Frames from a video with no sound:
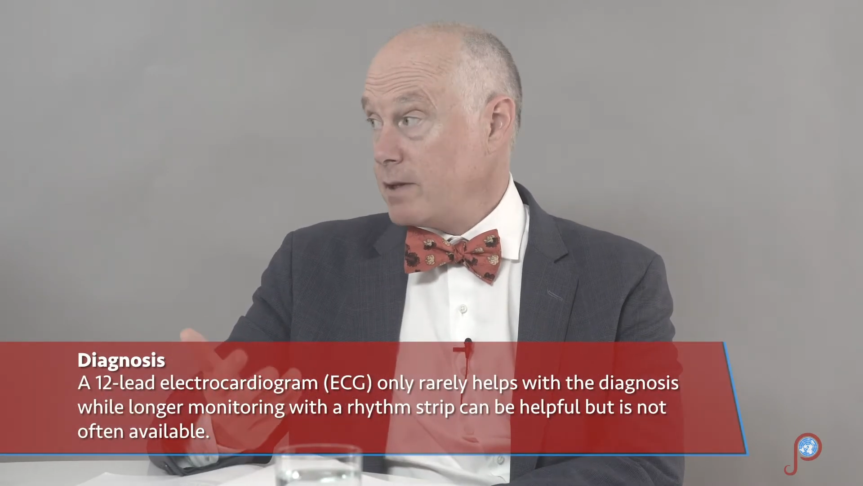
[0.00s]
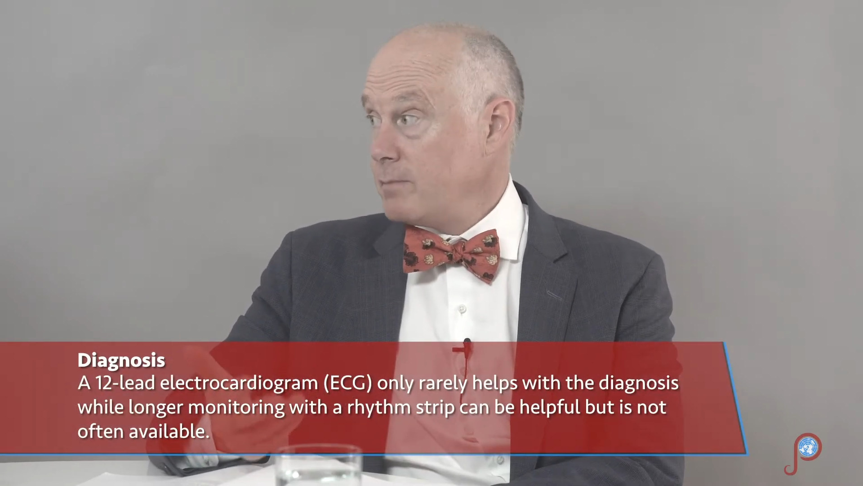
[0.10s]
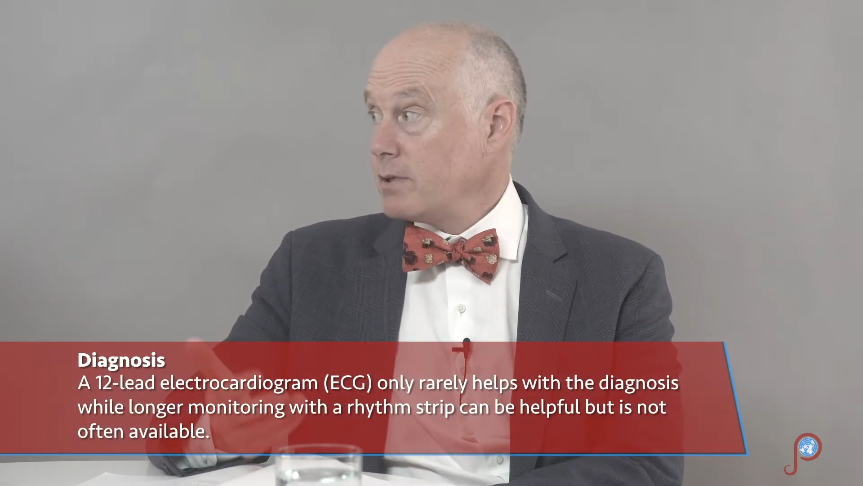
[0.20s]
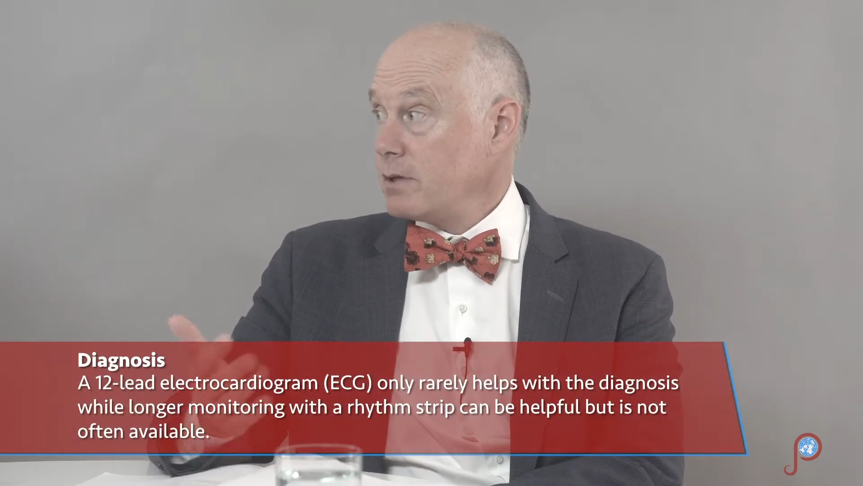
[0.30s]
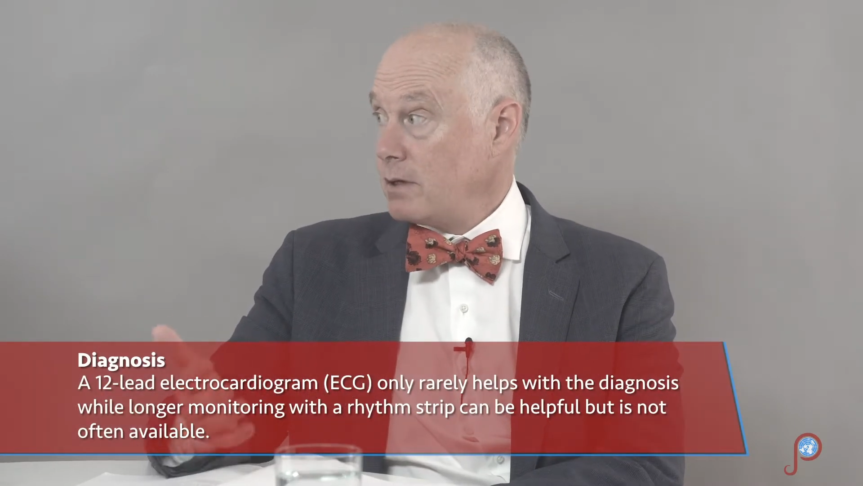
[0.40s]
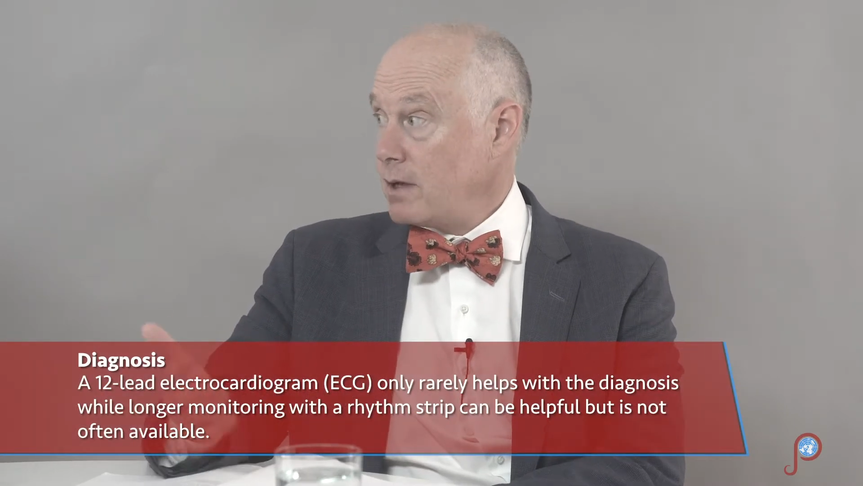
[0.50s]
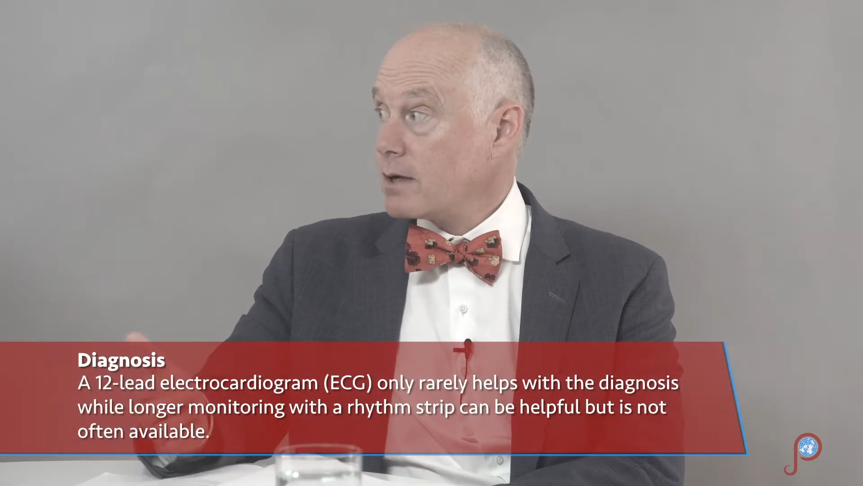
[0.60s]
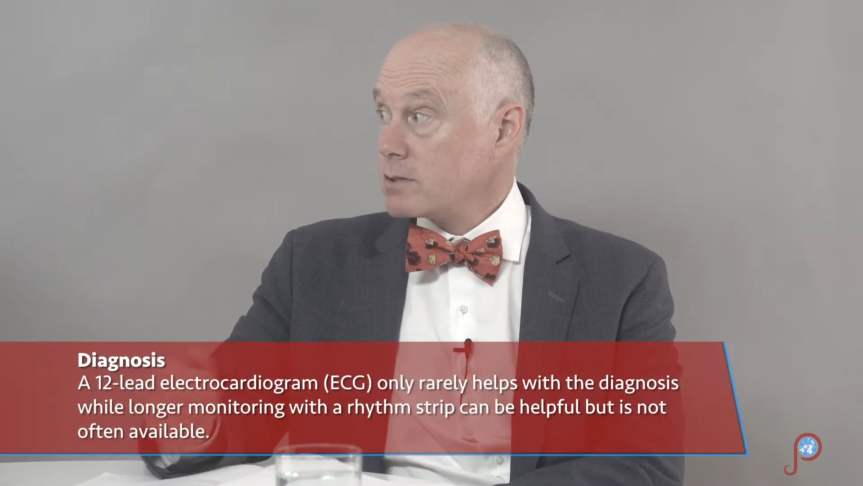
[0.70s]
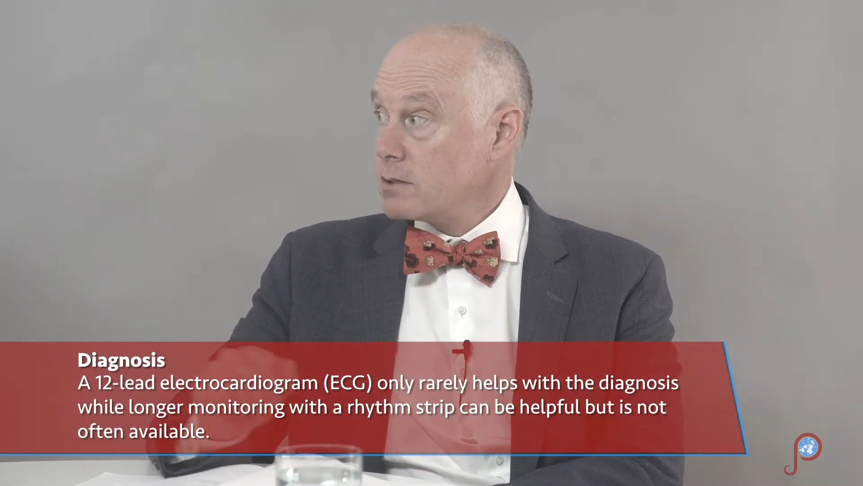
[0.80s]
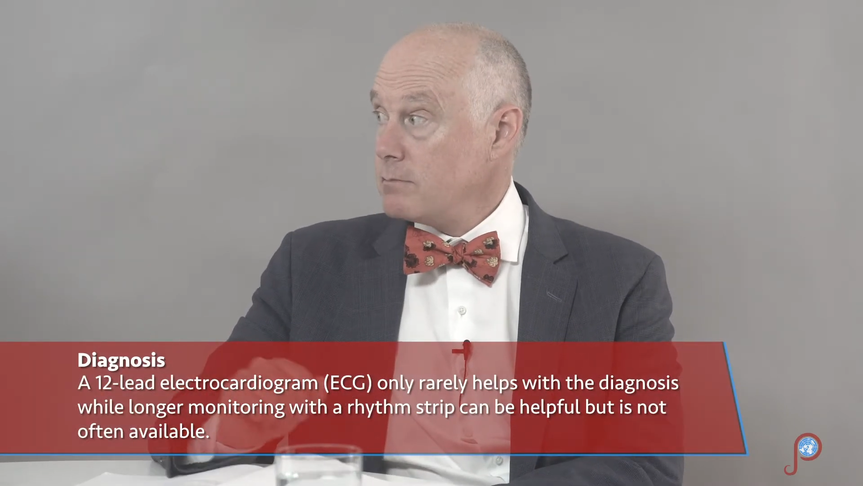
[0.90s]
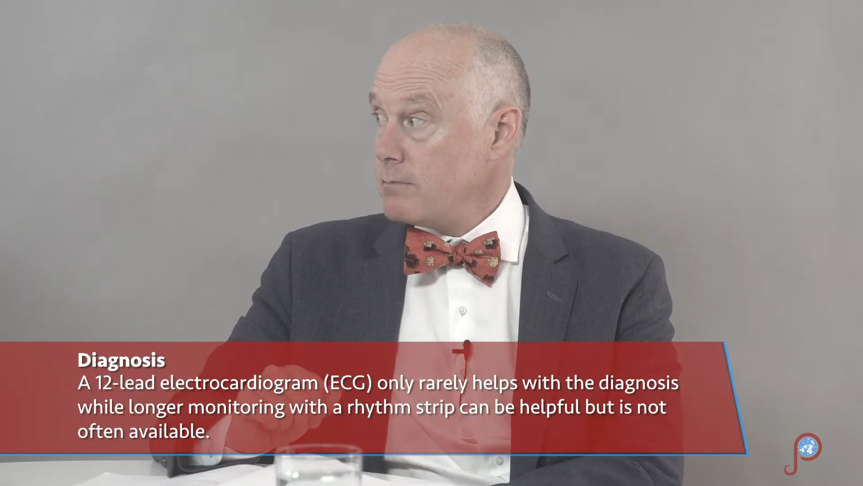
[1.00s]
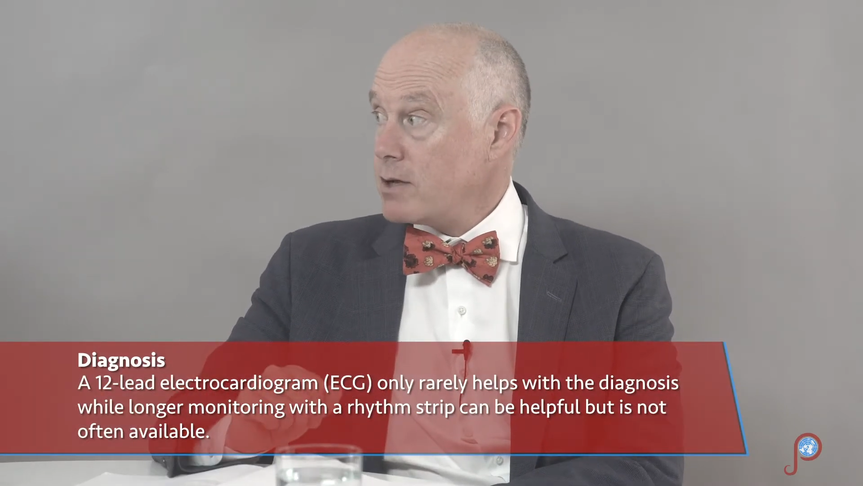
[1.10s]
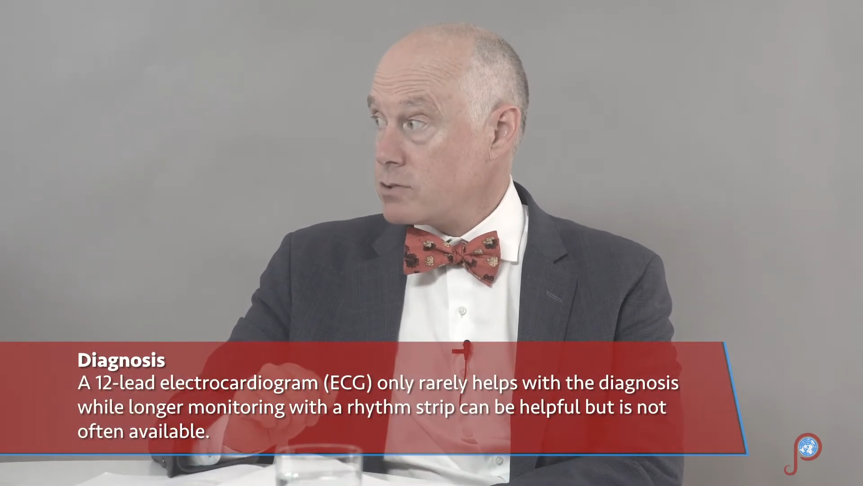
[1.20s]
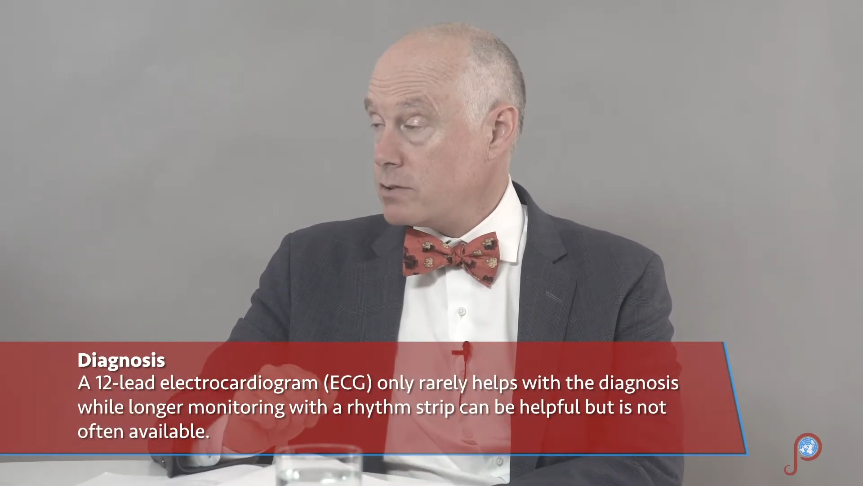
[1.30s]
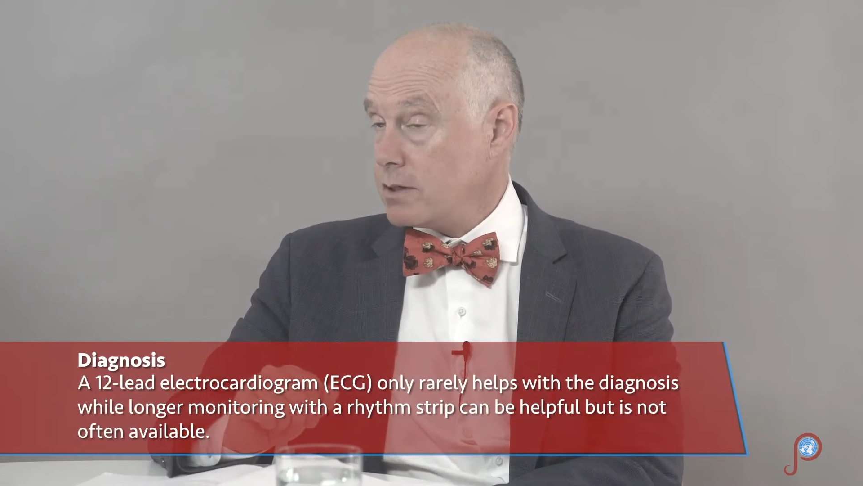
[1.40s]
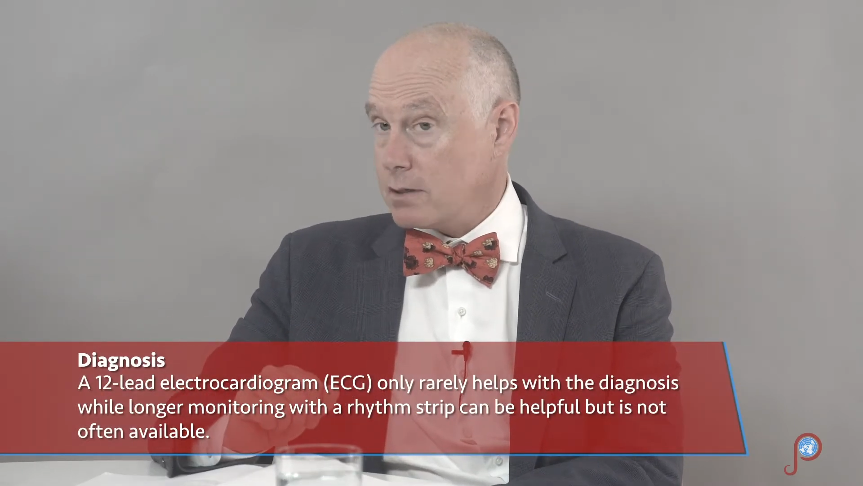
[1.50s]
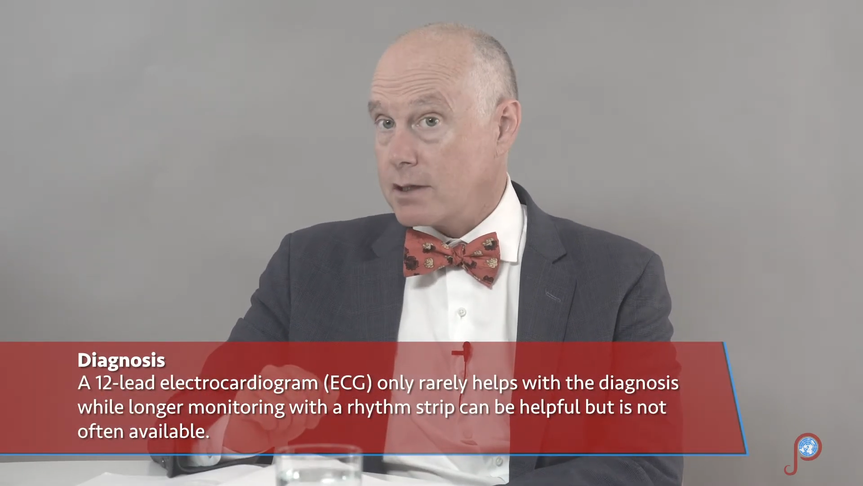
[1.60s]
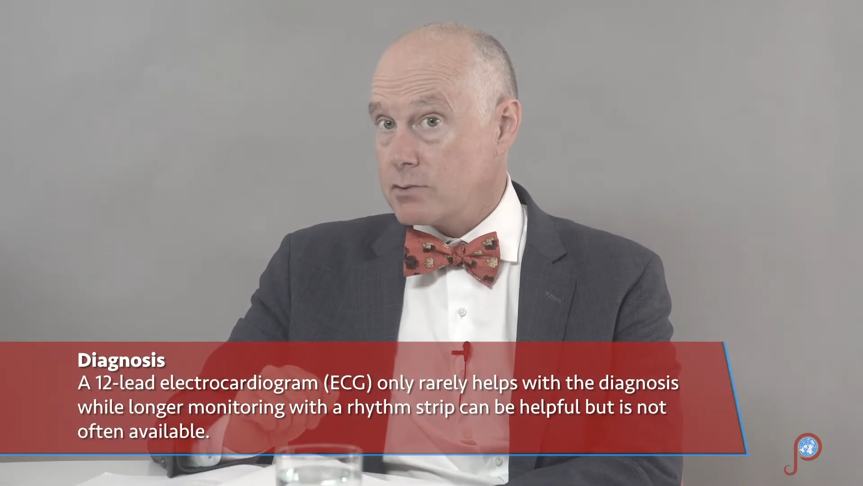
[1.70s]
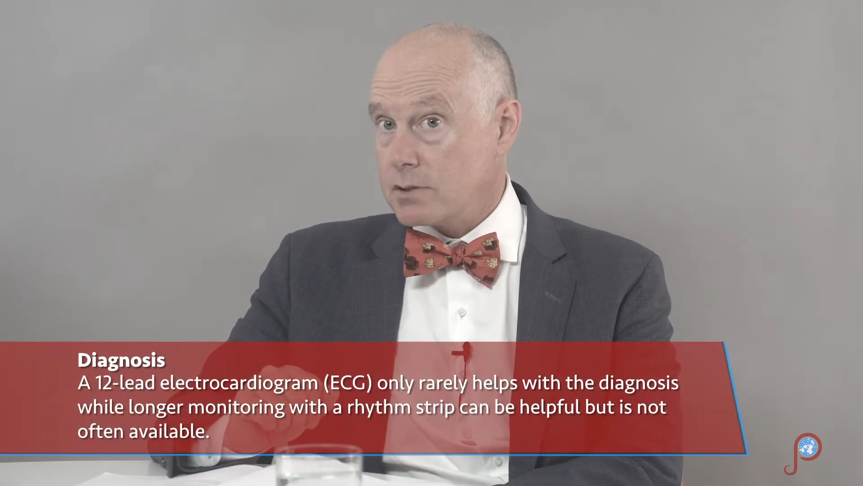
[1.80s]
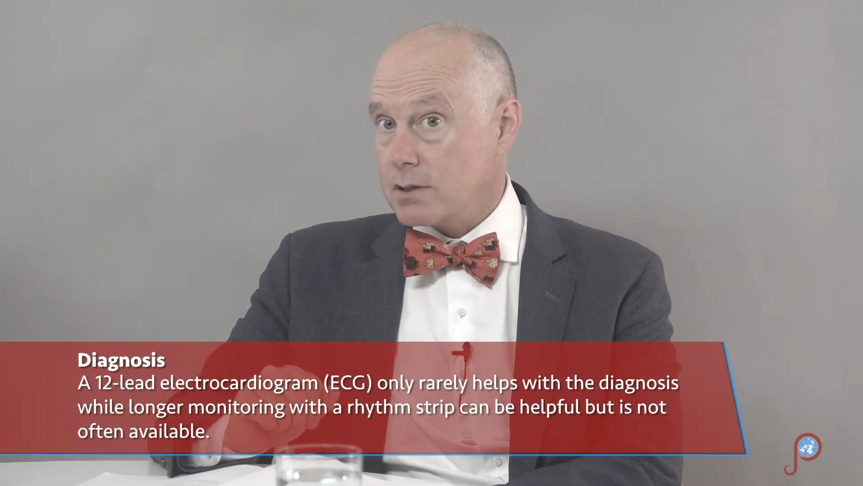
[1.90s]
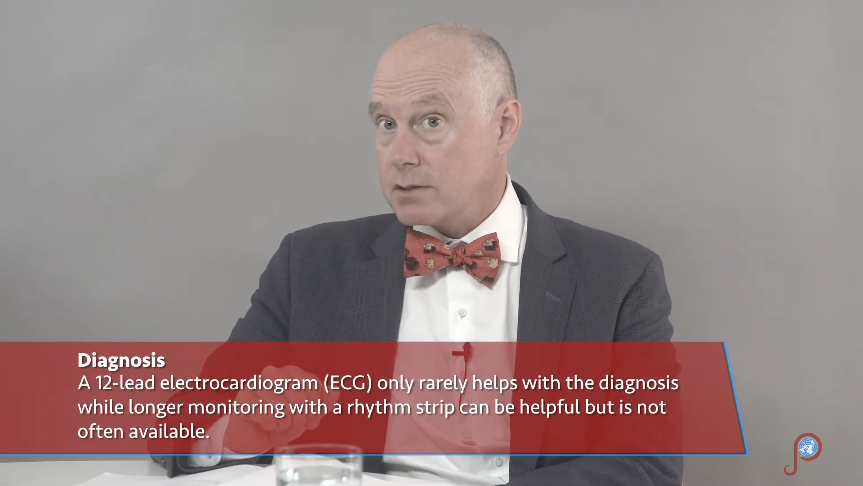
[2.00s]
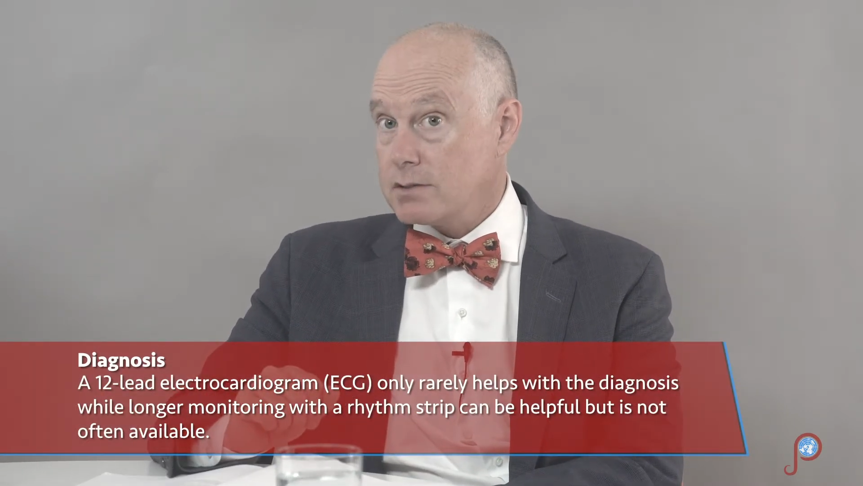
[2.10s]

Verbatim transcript: the ability to actually measure yeah, the electrical right.